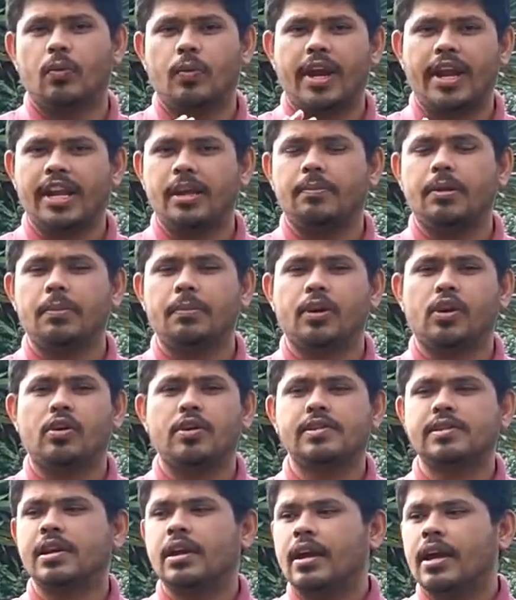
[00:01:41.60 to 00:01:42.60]
available,
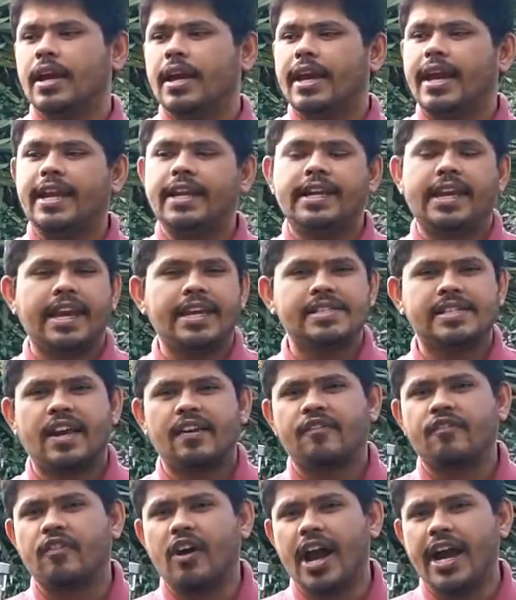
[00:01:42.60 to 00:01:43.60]
because in case
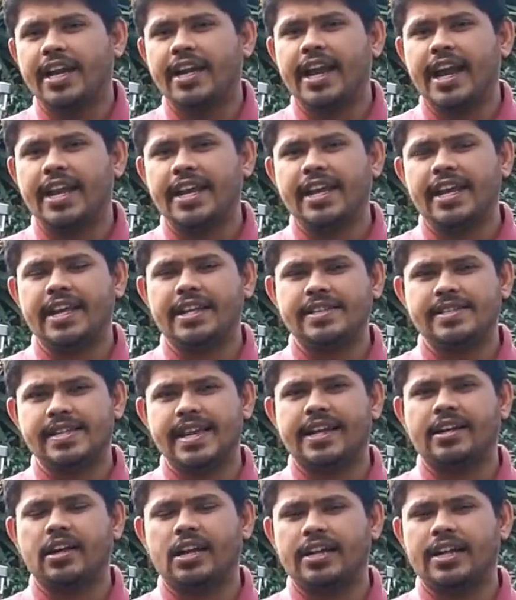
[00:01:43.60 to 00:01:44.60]
I find any
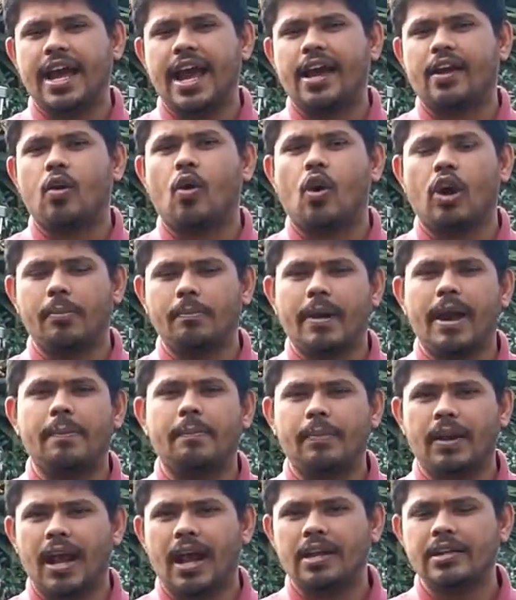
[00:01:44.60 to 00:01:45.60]
insect attack on my
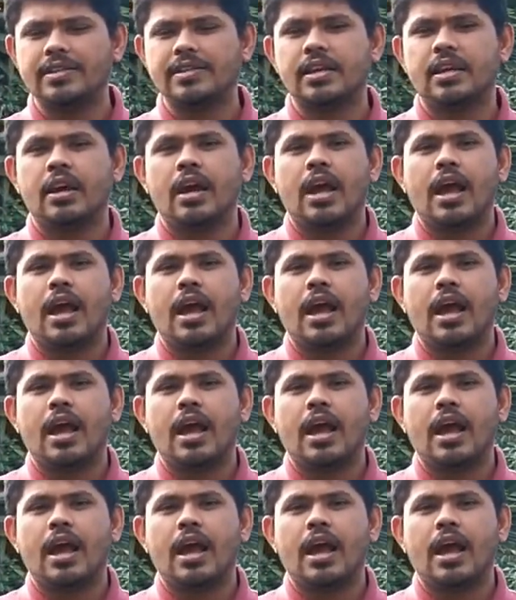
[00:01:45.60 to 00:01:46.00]
plants,